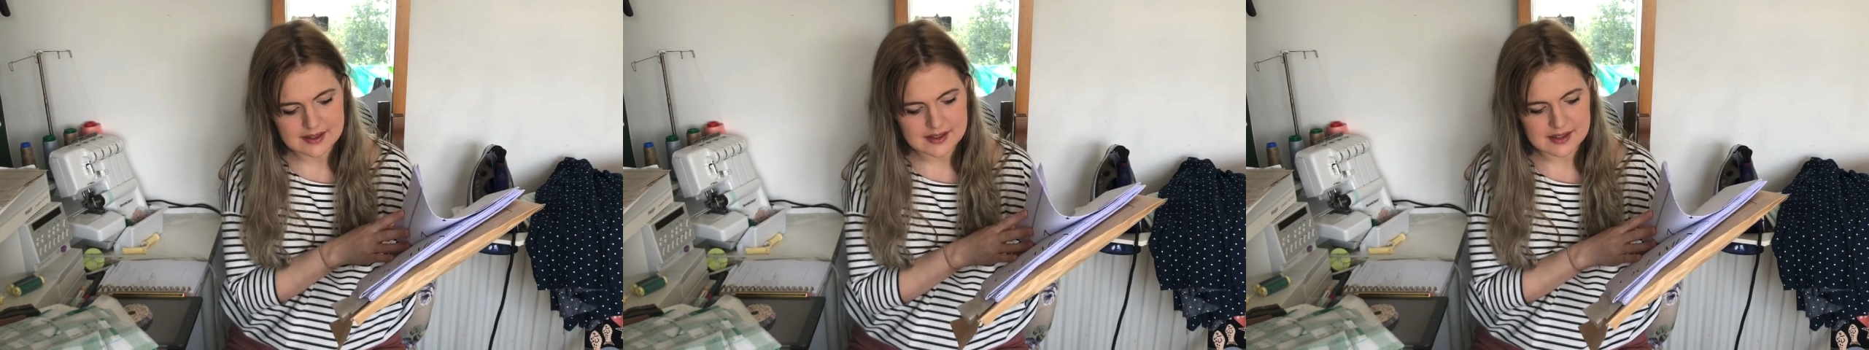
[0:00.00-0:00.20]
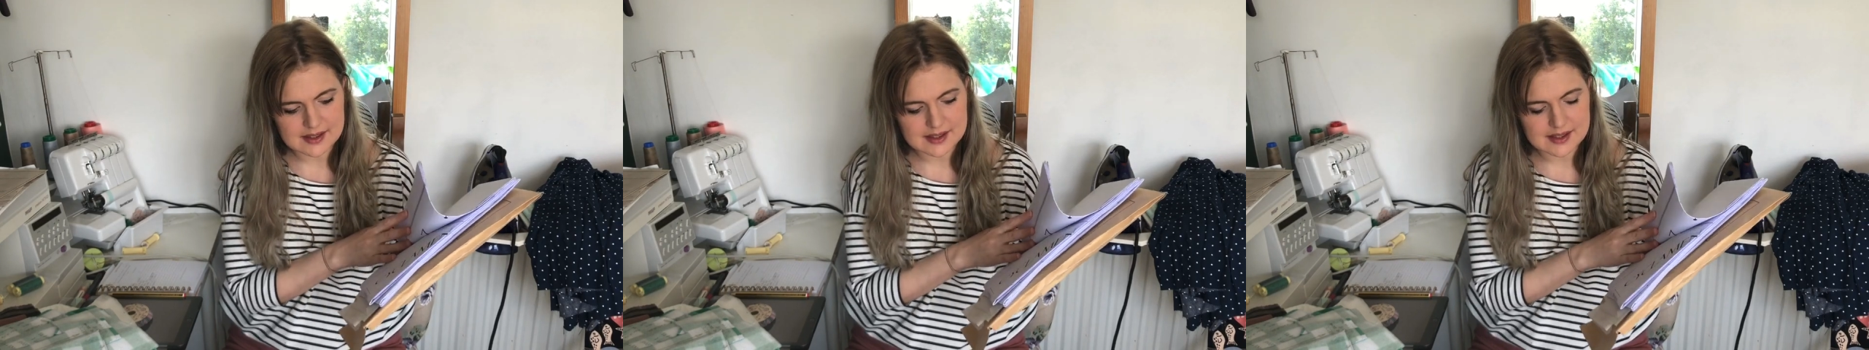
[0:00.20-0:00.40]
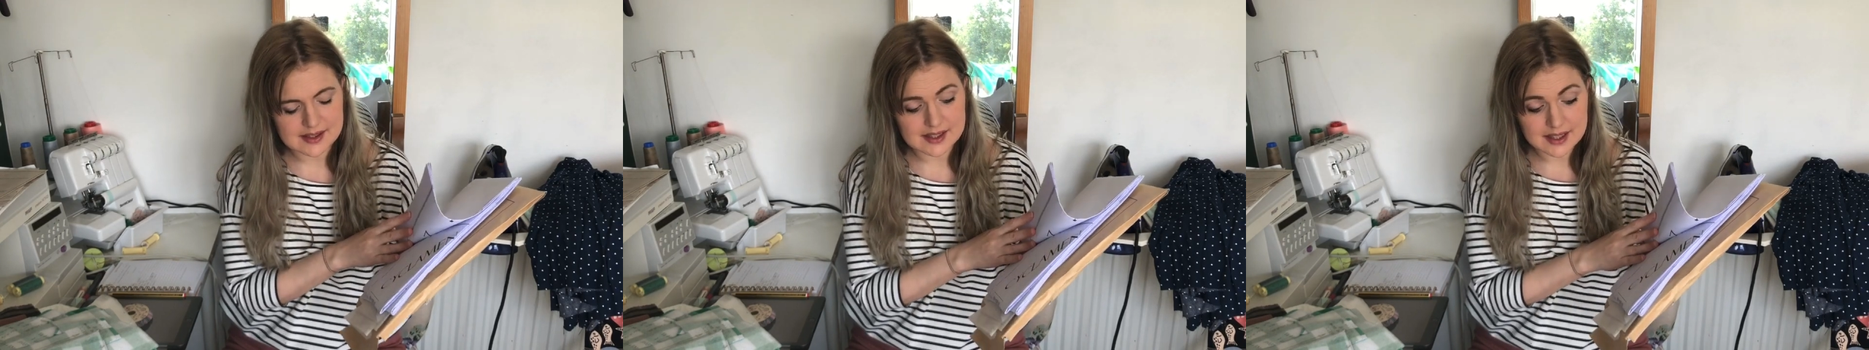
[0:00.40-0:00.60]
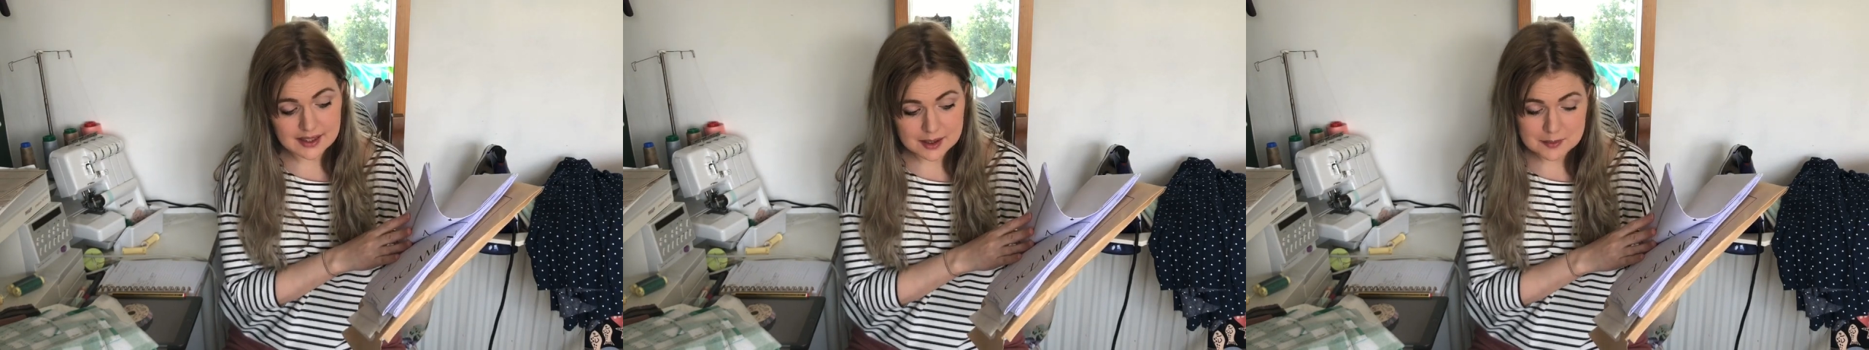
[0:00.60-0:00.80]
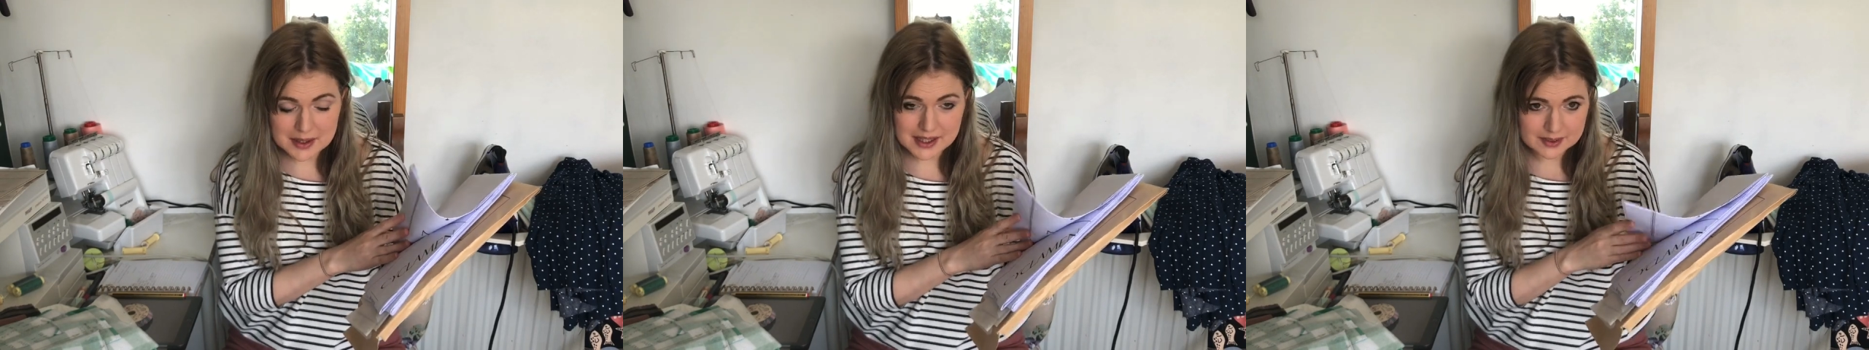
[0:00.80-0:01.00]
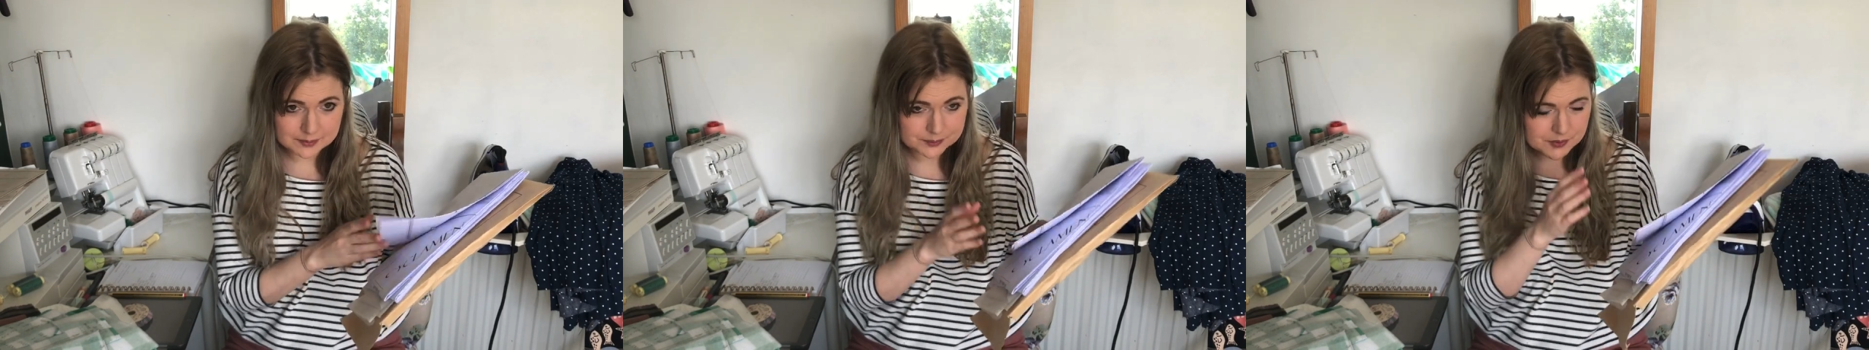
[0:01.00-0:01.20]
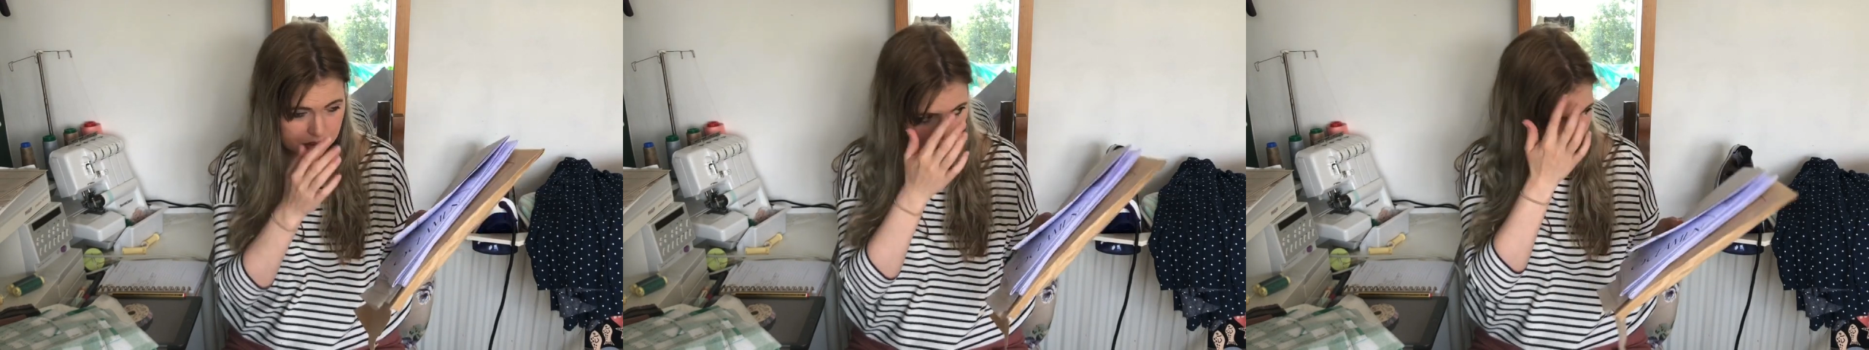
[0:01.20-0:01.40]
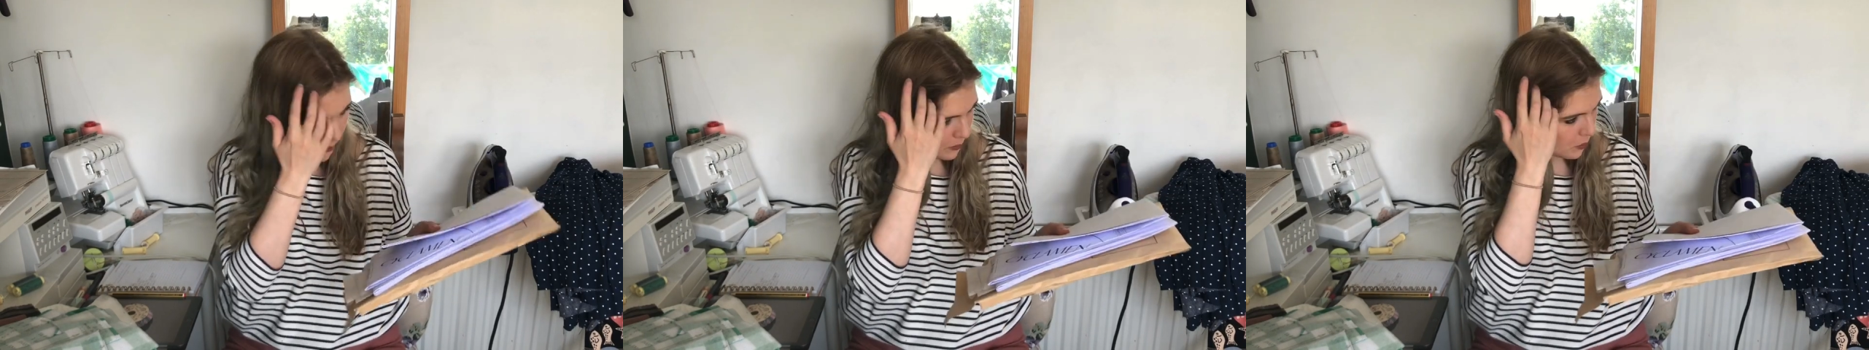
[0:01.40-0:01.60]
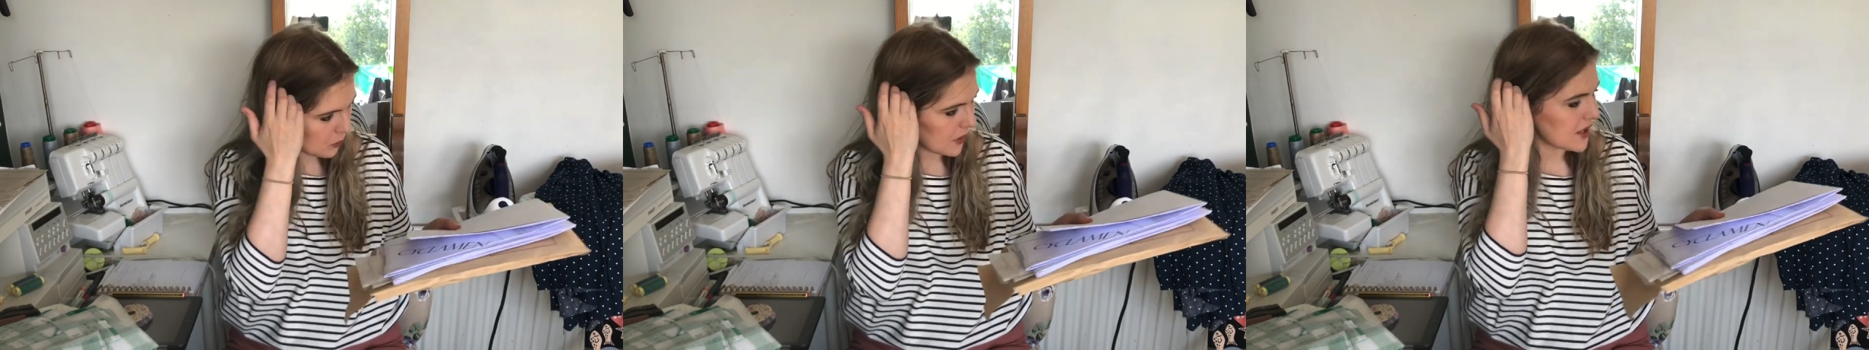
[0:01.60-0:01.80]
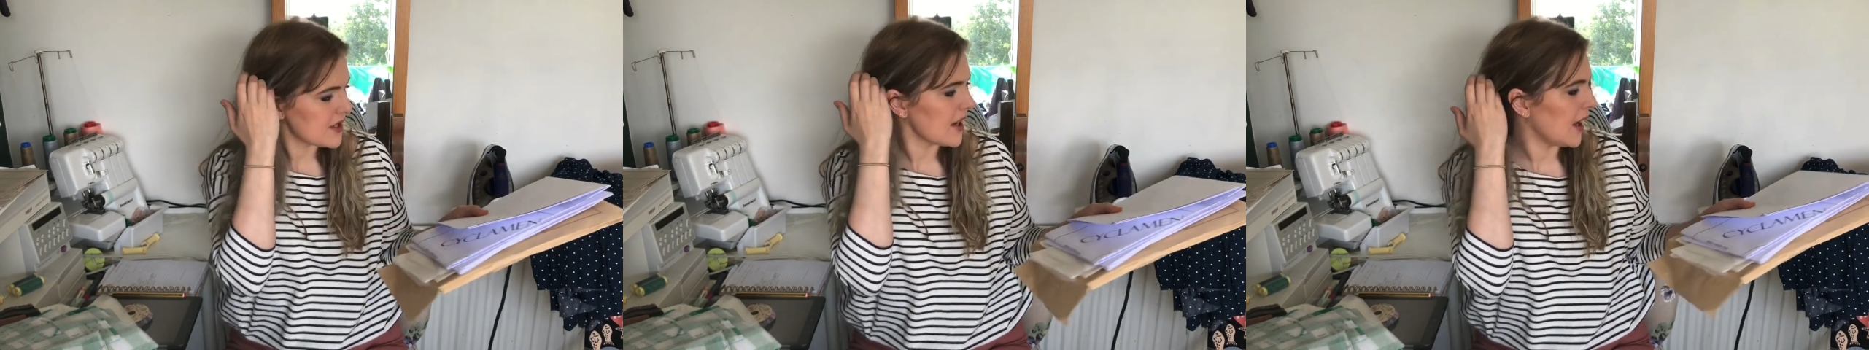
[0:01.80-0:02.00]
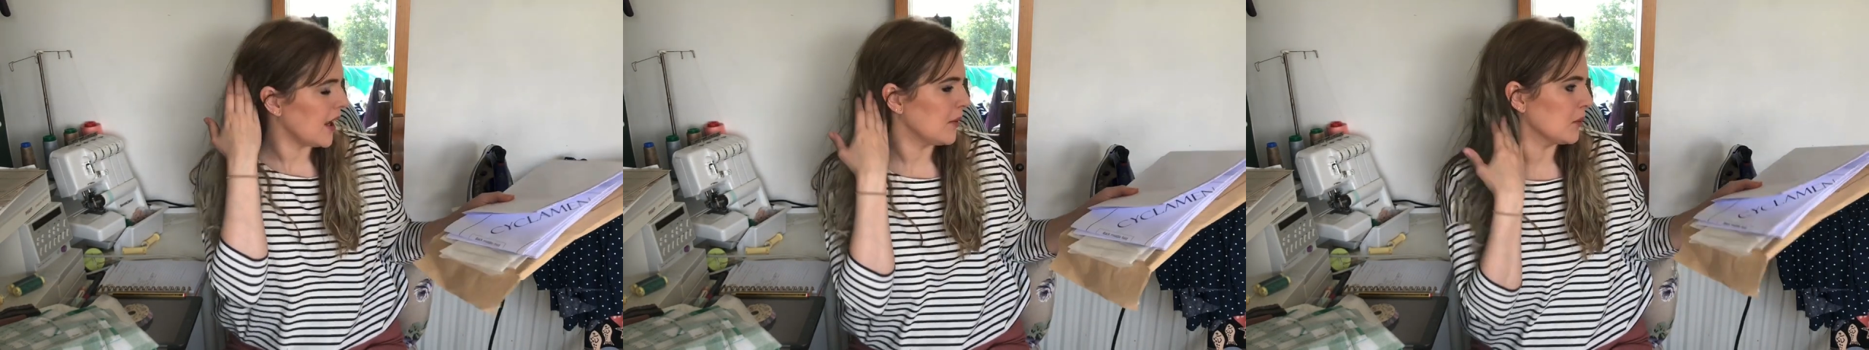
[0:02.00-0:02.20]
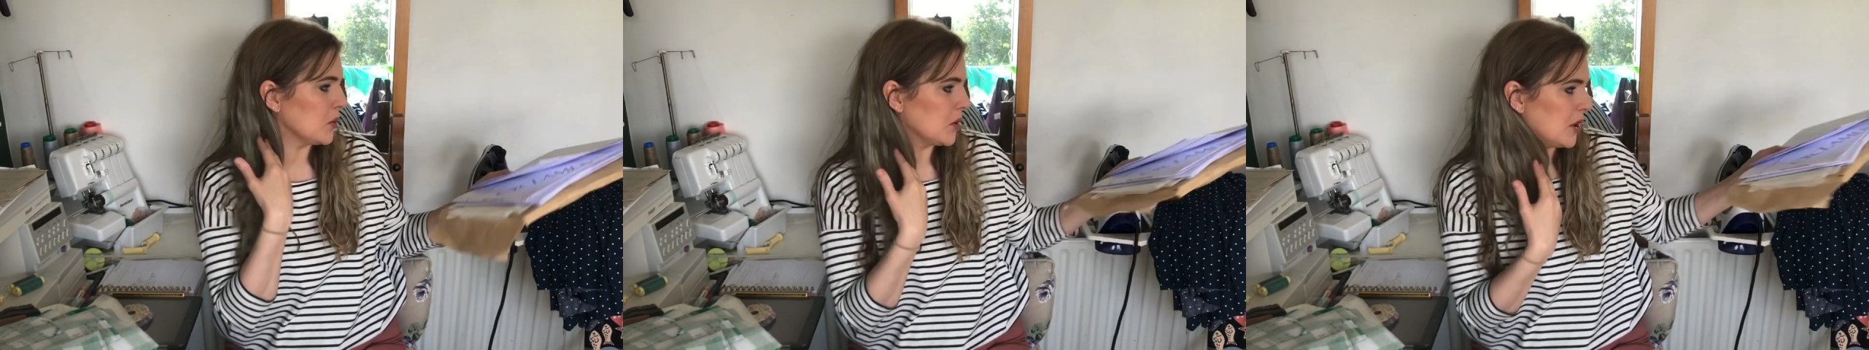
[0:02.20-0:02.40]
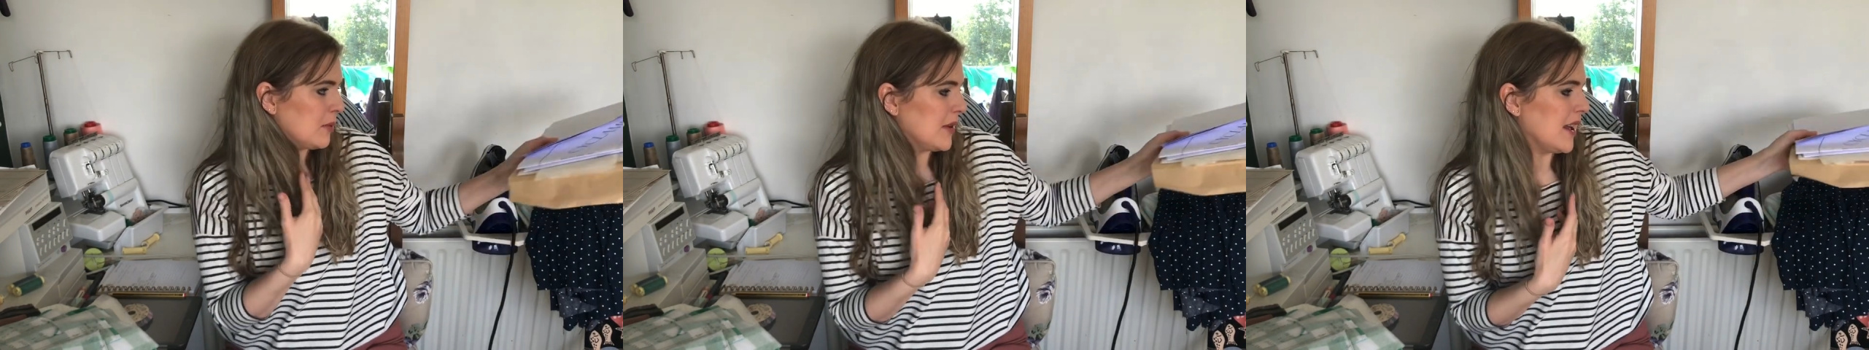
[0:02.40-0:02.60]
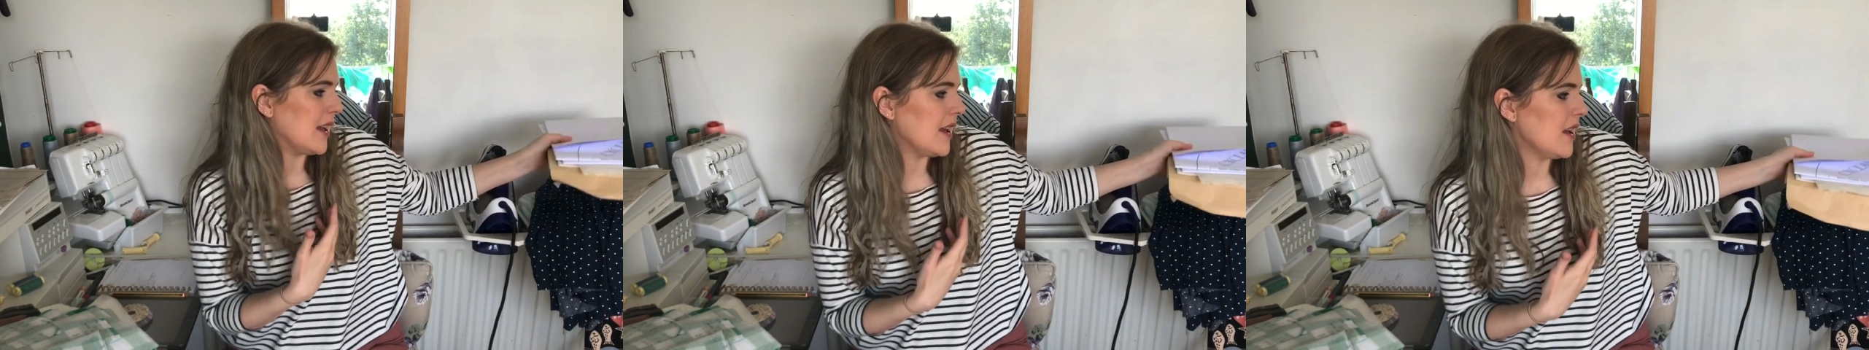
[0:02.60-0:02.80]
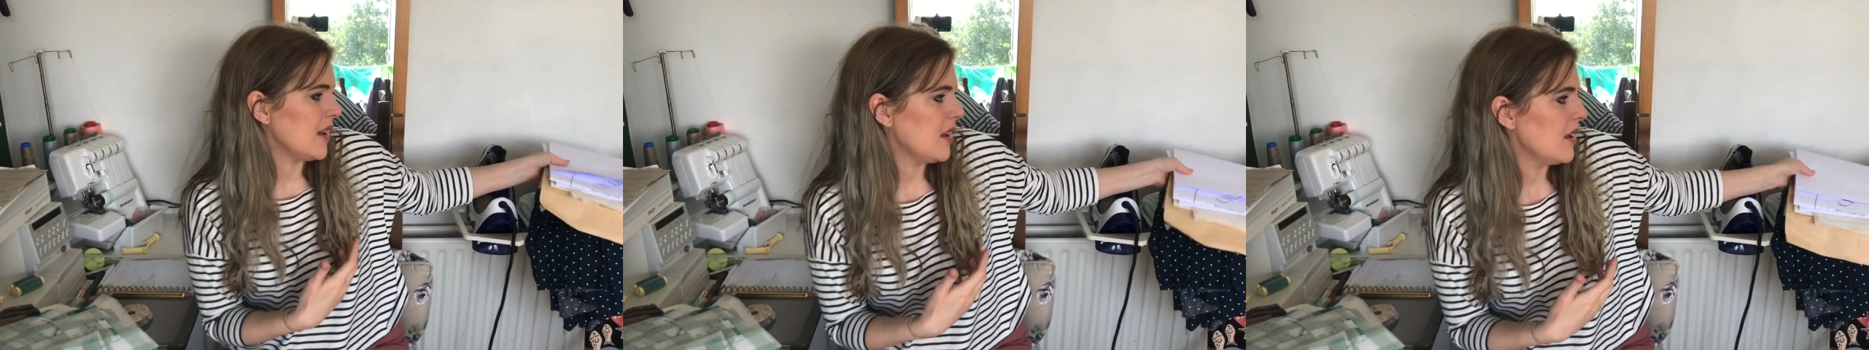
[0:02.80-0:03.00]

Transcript: cyclamen top, which I'm going to be